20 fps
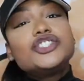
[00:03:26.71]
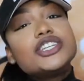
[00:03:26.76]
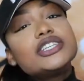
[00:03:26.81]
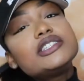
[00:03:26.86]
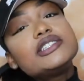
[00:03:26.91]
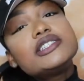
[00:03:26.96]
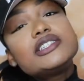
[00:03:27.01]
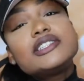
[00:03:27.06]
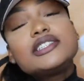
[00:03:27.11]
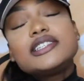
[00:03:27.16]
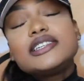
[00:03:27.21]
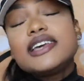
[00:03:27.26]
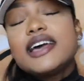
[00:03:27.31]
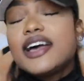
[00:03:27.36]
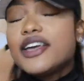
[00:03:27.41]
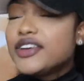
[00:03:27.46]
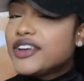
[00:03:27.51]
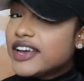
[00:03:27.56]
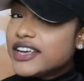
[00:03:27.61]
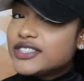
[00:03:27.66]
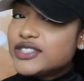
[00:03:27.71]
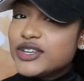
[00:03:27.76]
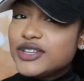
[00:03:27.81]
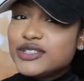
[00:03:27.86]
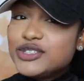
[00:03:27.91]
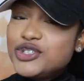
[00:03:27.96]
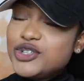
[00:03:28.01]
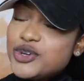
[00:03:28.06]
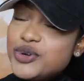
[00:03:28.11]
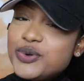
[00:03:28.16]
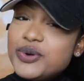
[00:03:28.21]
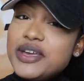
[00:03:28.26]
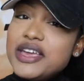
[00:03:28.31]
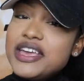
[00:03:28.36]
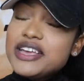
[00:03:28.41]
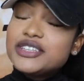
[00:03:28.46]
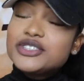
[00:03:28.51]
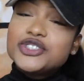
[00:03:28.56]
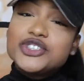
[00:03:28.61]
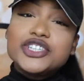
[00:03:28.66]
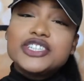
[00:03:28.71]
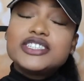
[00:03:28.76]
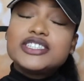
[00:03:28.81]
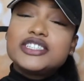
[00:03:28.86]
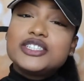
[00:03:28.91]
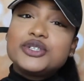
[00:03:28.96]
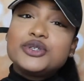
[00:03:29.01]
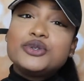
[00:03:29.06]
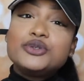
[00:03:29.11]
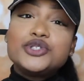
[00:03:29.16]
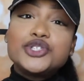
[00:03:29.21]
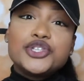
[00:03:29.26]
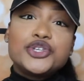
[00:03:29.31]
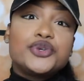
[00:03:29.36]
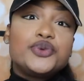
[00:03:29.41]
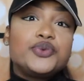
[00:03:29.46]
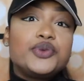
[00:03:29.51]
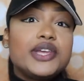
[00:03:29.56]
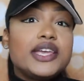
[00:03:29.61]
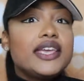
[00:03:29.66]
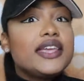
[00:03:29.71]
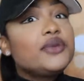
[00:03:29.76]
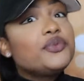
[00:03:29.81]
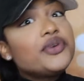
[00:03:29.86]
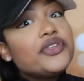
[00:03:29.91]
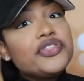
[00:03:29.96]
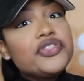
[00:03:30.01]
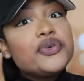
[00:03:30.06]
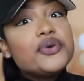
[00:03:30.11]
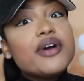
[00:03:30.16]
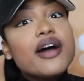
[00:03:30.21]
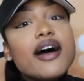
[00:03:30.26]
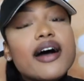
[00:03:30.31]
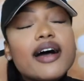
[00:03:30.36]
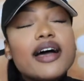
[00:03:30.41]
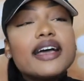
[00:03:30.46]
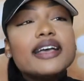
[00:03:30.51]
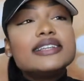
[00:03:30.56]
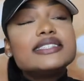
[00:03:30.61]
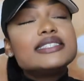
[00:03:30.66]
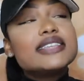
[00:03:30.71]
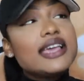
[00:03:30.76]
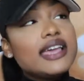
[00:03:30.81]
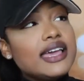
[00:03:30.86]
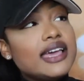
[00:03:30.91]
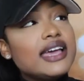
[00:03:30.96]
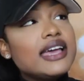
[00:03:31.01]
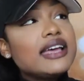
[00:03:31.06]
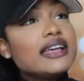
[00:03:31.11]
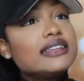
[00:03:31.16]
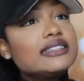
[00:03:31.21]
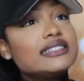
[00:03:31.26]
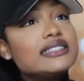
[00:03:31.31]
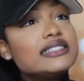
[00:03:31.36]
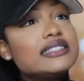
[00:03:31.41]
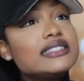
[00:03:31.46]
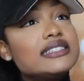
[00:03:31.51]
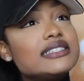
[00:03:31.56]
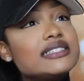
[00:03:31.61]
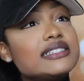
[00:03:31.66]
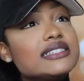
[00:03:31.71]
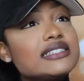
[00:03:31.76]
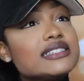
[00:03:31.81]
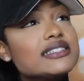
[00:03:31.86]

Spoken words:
just to see how you guys are doing, just to tune in with you guys and